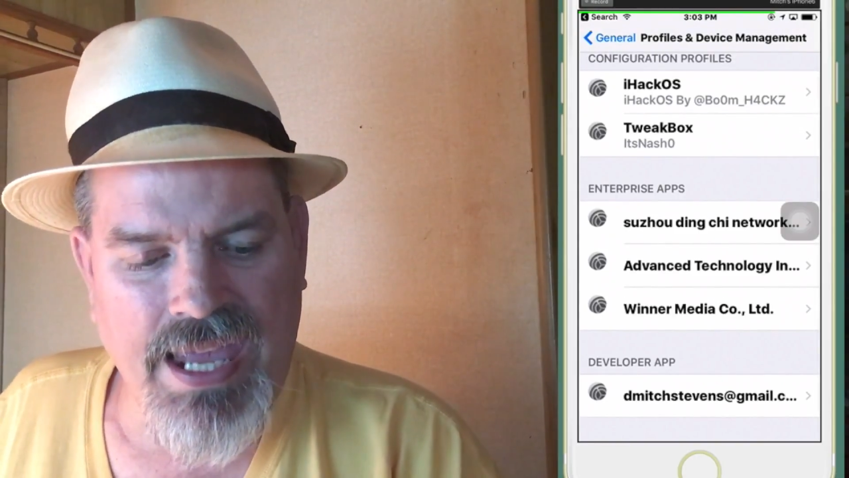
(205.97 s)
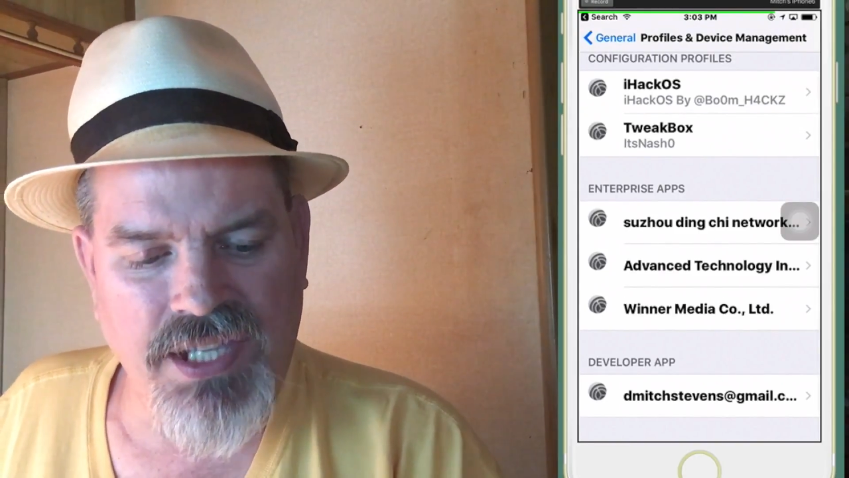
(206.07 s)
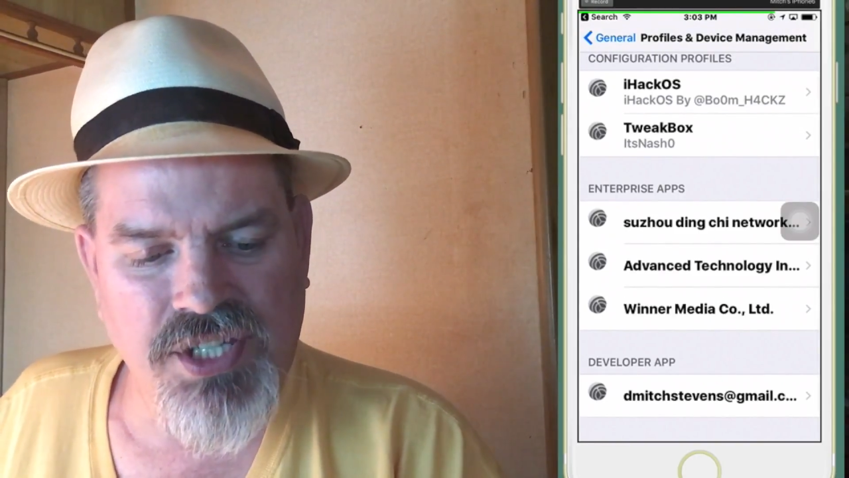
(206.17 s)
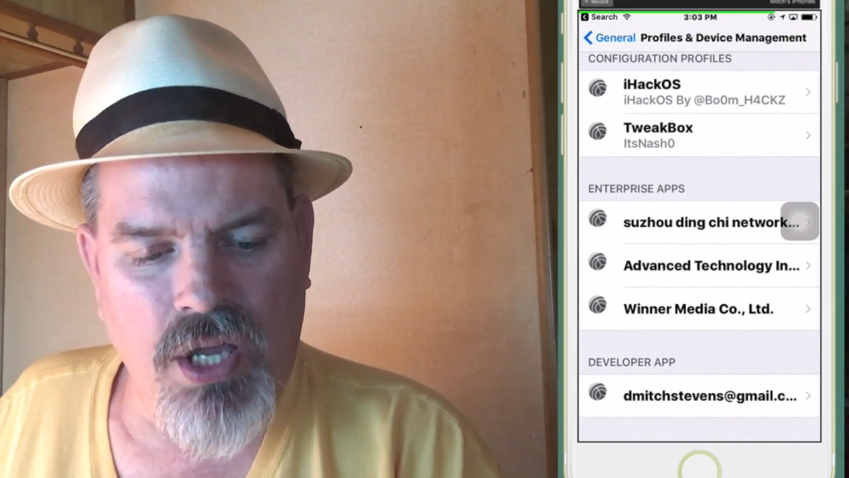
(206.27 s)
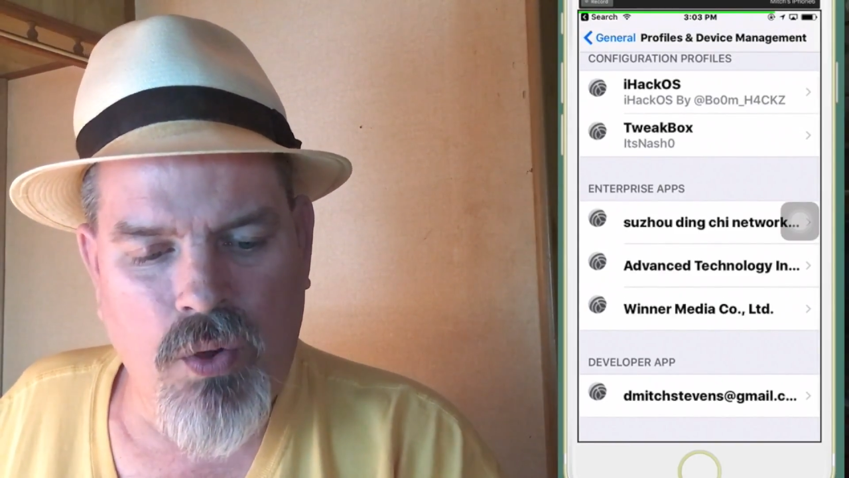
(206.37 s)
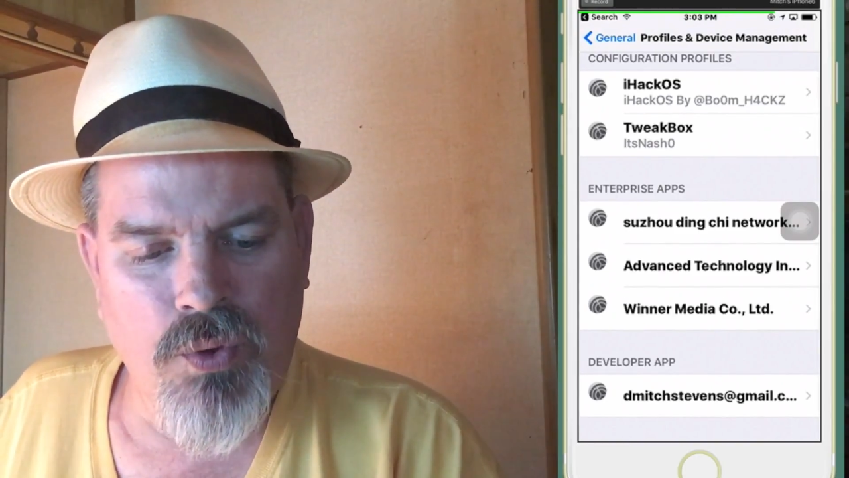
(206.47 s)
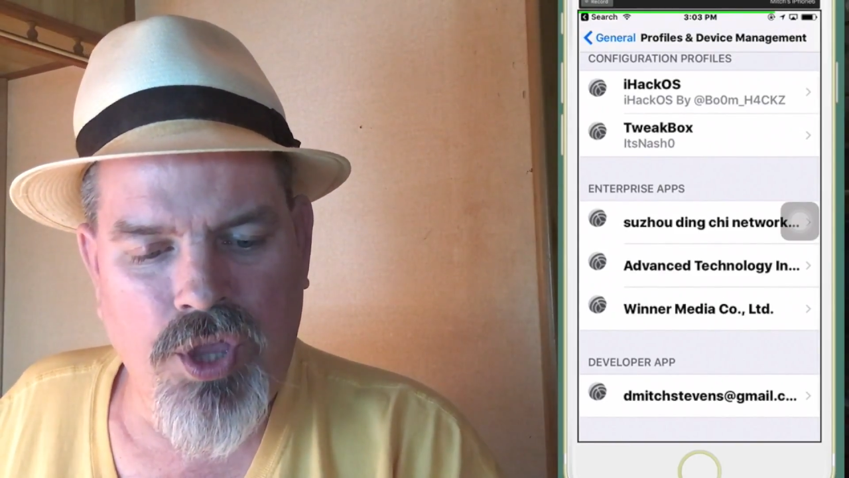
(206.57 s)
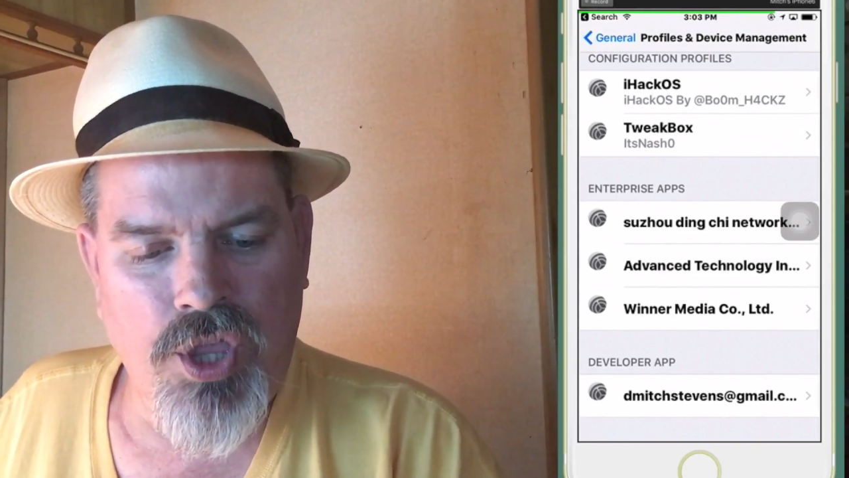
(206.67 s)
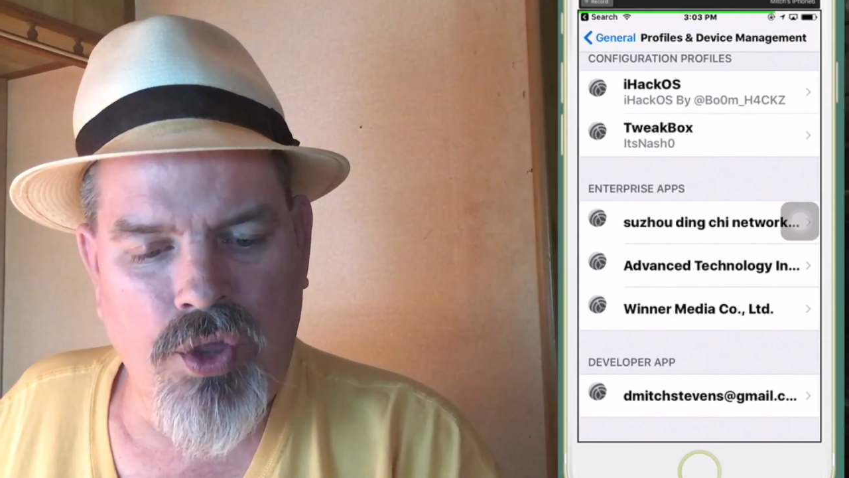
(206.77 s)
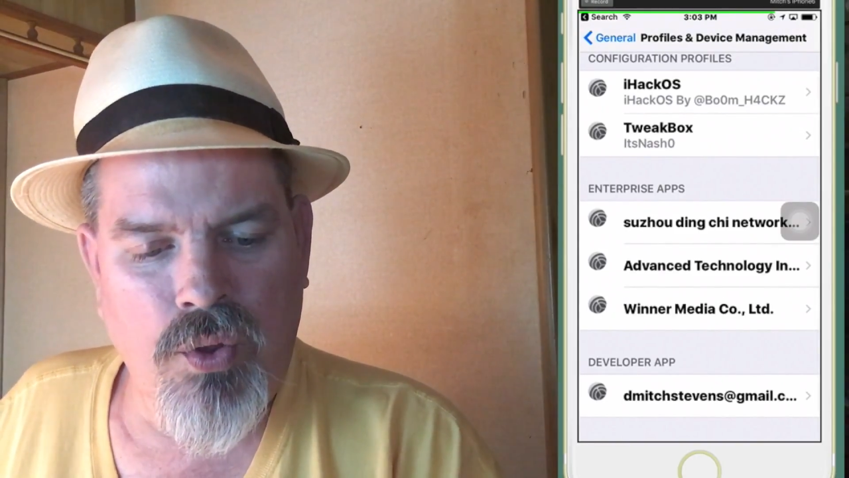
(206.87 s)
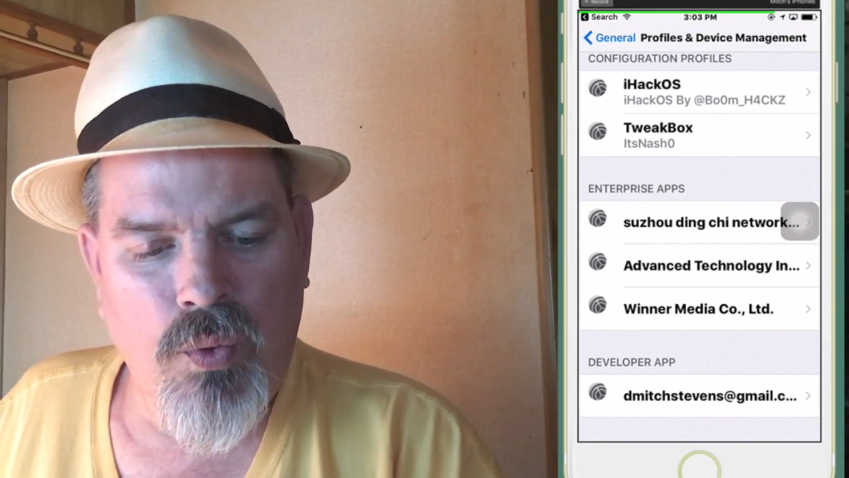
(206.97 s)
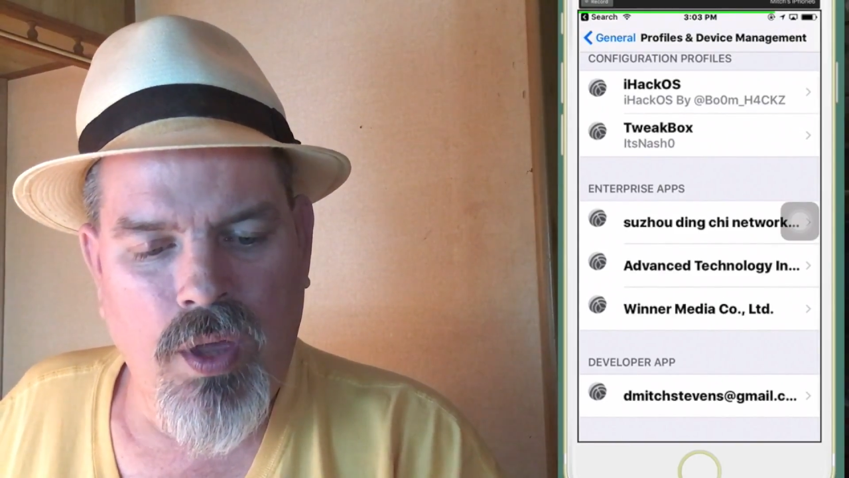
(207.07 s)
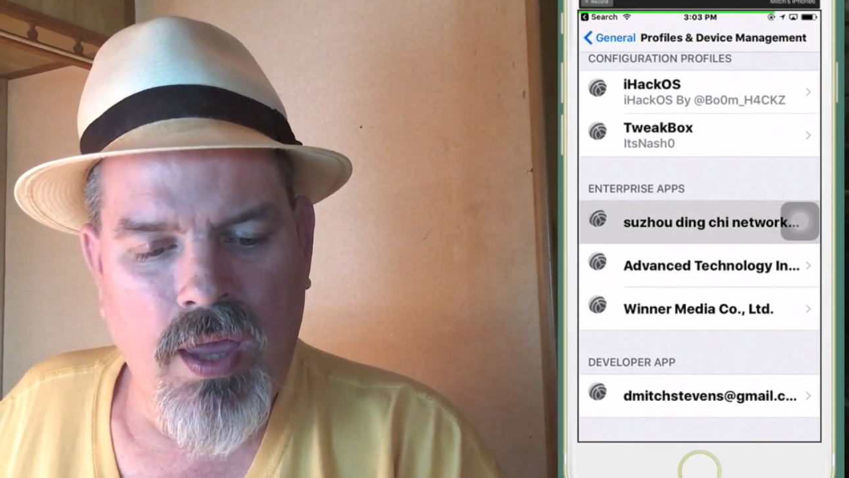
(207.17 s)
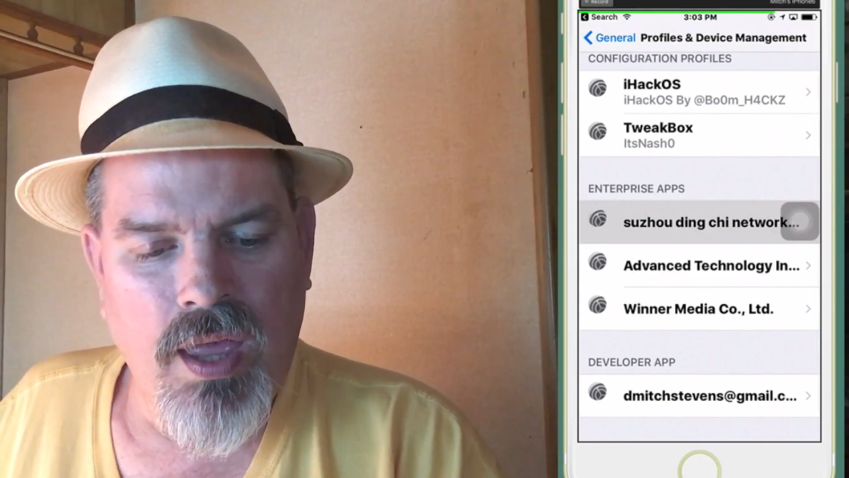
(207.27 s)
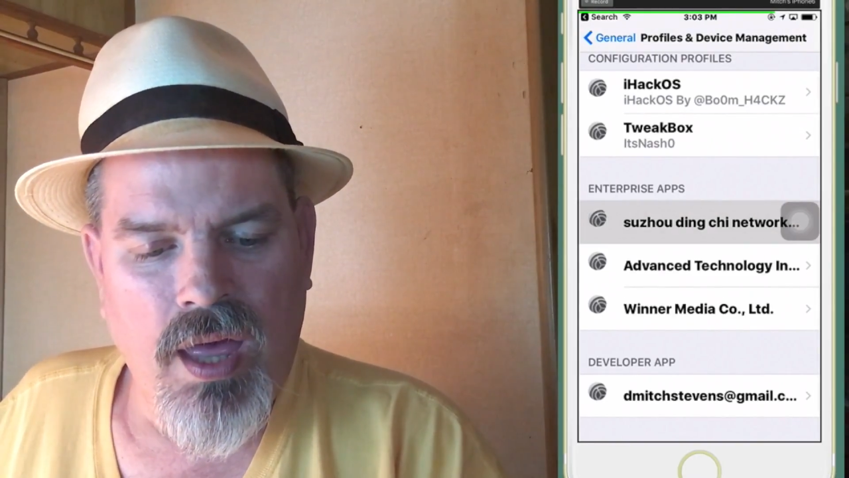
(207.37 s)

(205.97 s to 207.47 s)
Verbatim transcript: H O U